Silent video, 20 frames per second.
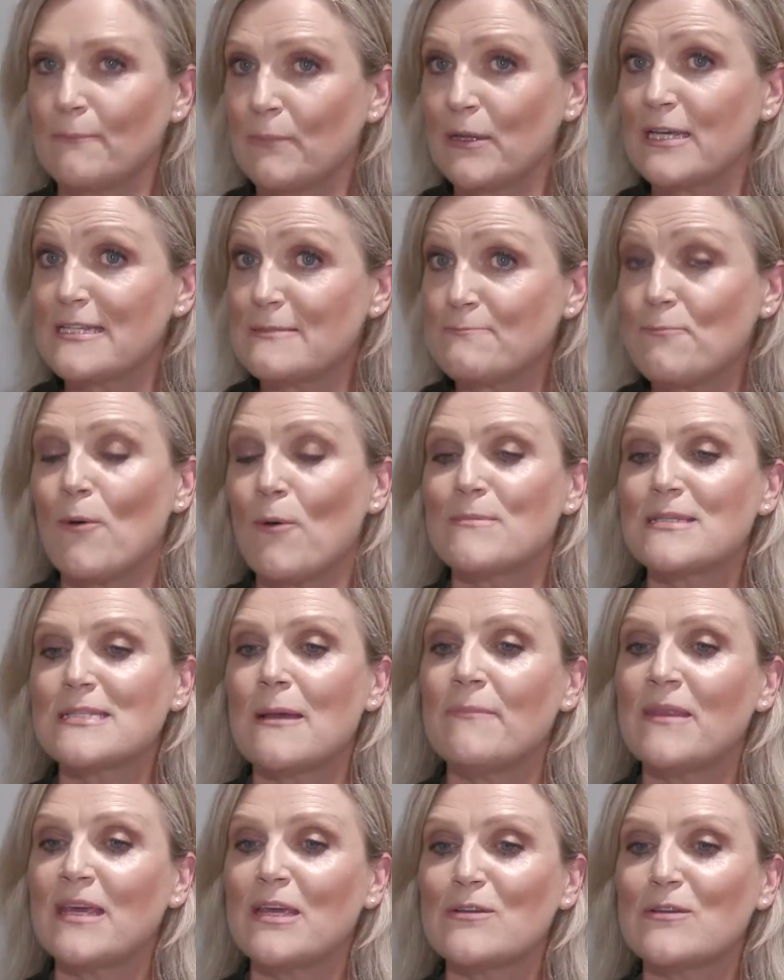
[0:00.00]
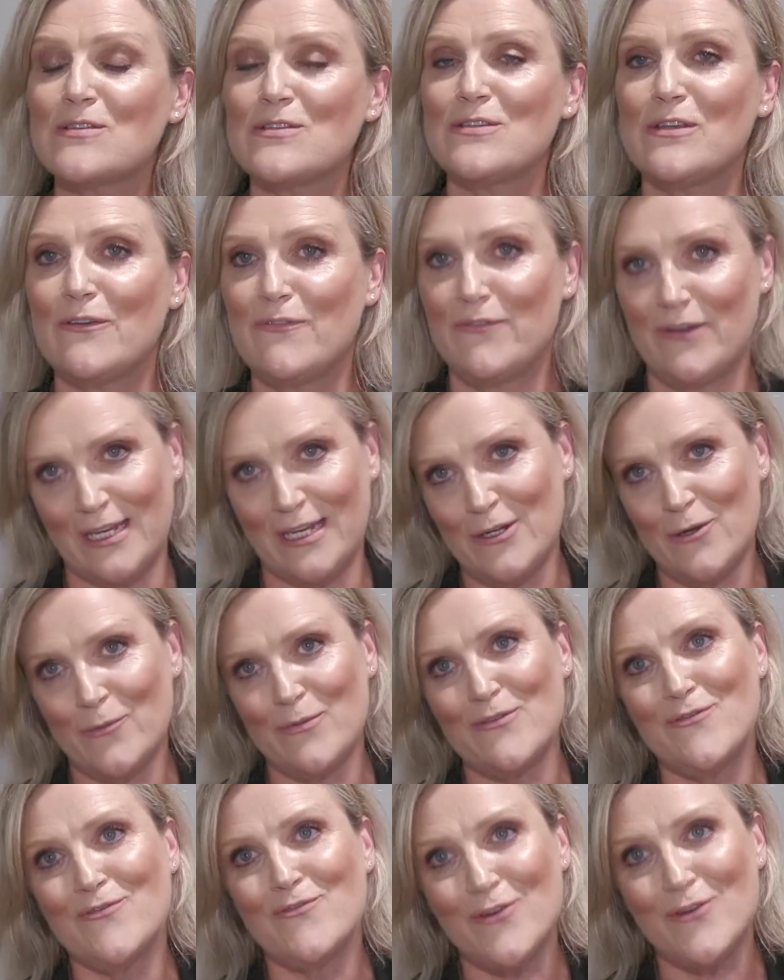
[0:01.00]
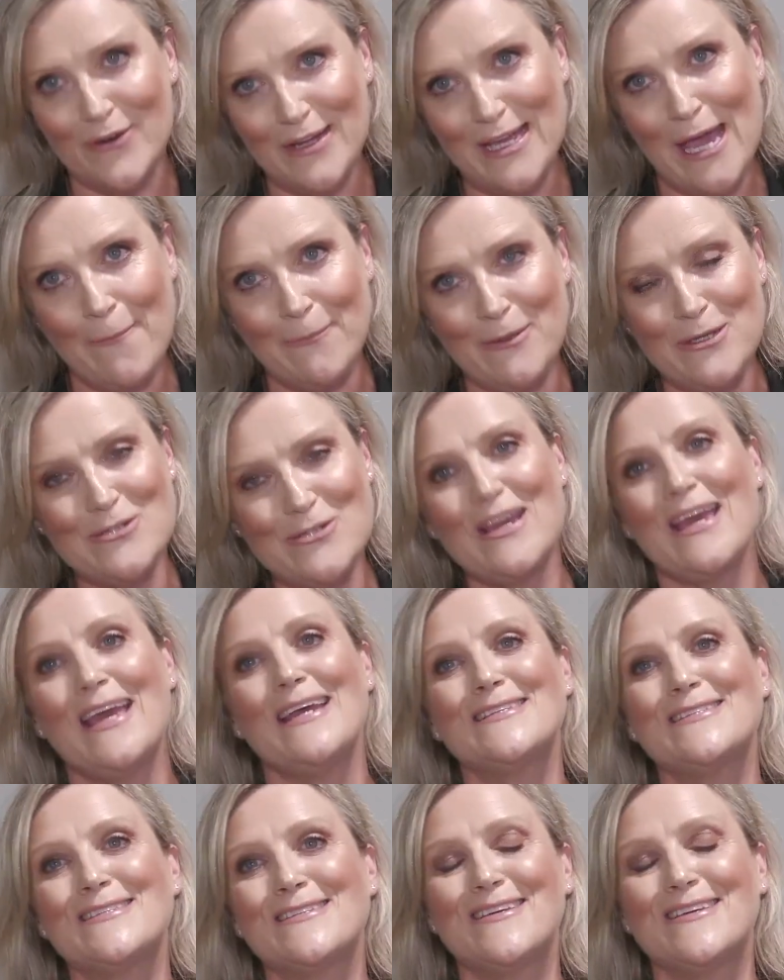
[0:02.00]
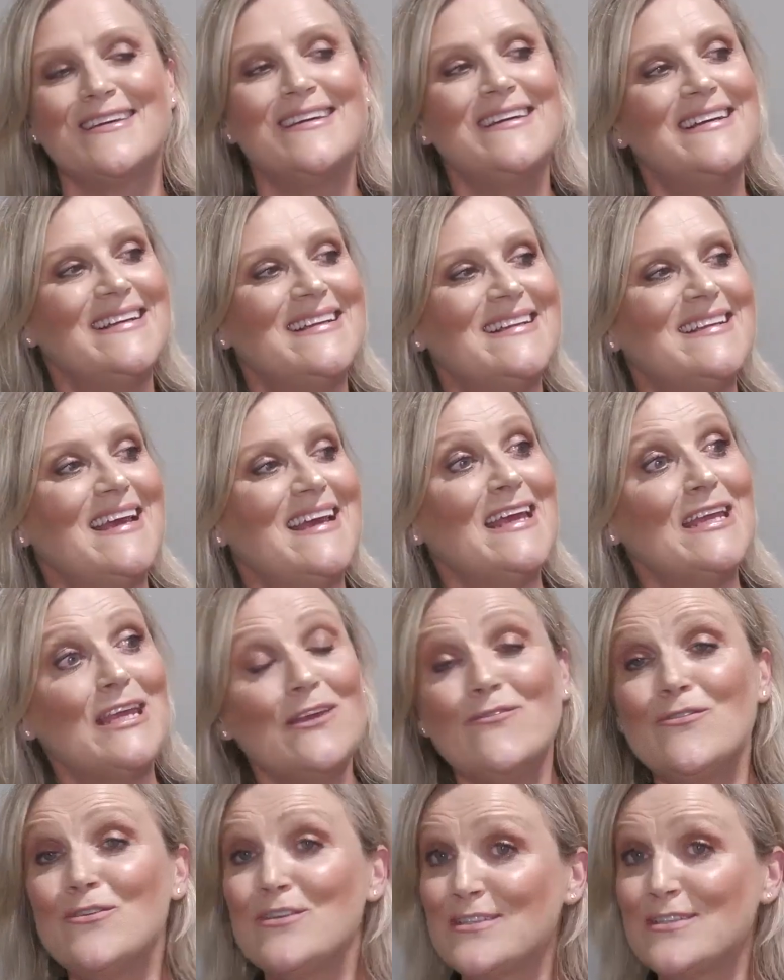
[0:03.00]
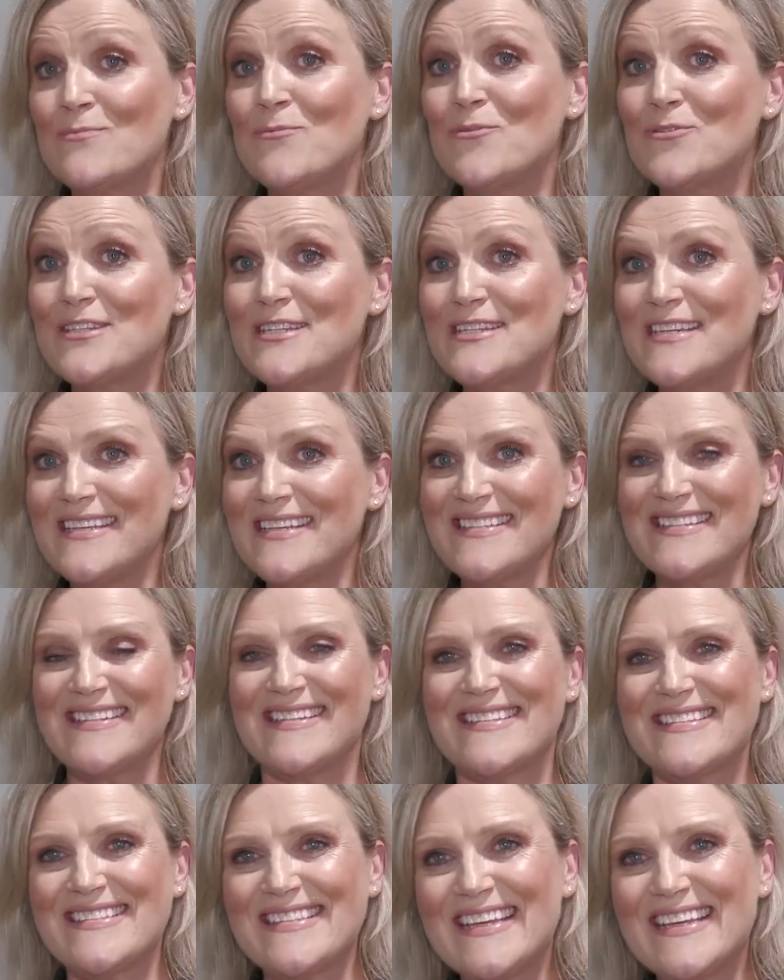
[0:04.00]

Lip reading: please pop something else into the feed and I'll be very happy to answer and give you some more suggestions.